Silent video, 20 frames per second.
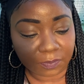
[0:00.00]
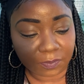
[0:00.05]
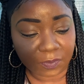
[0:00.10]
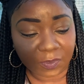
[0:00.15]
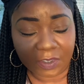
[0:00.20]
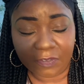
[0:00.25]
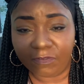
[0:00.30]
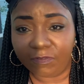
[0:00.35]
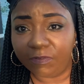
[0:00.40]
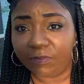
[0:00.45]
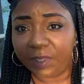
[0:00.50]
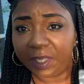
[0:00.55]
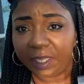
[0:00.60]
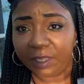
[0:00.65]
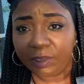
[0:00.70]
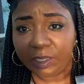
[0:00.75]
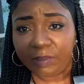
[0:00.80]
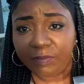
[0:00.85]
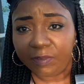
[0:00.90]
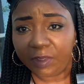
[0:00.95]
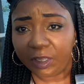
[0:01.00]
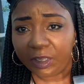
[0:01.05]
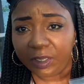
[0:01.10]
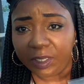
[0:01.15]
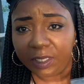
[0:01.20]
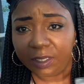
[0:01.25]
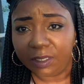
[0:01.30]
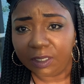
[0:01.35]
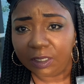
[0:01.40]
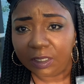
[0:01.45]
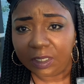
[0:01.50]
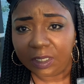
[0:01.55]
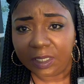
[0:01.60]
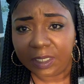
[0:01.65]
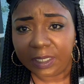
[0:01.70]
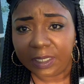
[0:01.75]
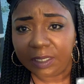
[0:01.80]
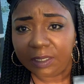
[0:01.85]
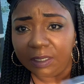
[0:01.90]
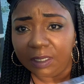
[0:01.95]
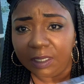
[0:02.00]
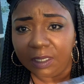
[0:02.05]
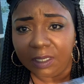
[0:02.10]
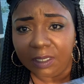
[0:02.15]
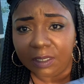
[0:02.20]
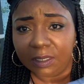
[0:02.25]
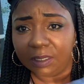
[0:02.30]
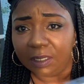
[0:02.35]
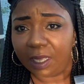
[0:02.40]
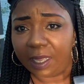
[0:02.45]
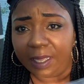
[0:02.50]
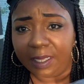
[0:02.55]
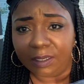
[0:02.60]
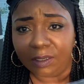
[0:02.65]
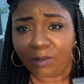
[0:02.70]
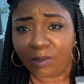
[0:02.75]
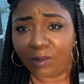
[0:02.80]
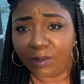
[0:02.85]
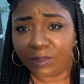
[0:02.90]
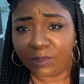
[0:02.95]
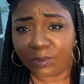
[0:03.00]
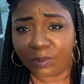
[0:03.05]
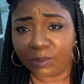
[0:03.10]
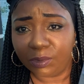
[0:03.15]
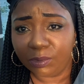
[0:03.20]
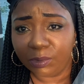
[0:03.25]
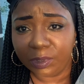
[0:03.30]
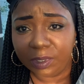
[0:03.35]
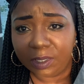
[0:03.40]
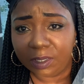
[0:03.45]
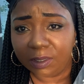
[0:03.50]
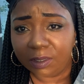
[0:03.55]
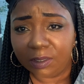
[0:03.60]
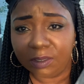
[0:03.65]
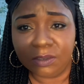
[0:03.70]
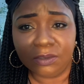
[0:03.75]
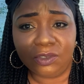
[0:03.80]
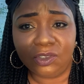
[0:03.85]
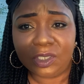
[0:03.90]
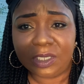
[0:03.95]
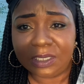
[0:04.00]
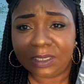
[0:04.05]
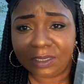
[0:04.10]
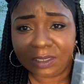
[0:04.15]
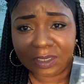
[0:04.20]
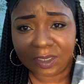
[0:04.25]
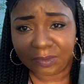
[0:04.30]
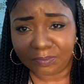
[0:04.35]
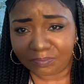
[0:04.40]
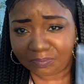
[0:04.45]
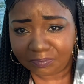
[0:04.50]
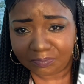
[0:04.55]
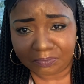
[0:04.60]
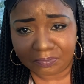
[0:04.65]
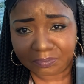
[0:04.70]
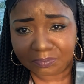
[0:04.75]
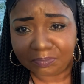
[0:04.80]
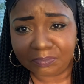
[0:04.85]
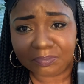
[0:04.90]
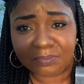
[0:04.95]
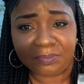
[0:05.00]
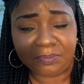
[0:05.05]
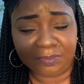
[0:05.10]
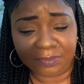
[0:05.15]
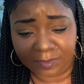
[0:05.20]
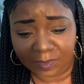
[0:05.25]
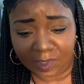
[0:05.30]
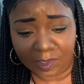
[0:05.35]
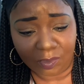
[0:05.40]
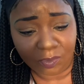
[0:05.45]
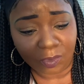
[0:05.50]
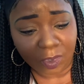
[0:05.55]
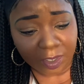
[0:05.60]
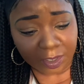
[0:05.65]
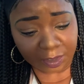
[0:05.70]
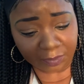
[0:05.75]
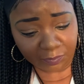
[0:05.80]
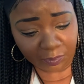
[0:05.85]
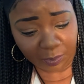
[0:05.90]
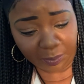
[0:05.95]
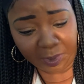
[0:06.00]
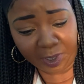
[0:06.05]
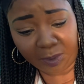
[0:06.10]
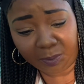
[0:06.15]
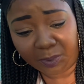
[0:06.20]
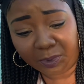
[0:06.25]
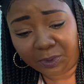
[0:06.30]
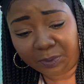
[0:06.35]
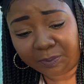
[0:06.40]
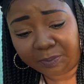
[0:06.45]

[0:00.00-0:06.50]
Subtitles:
Very, very good, like on the grill. Just wonderful pepper.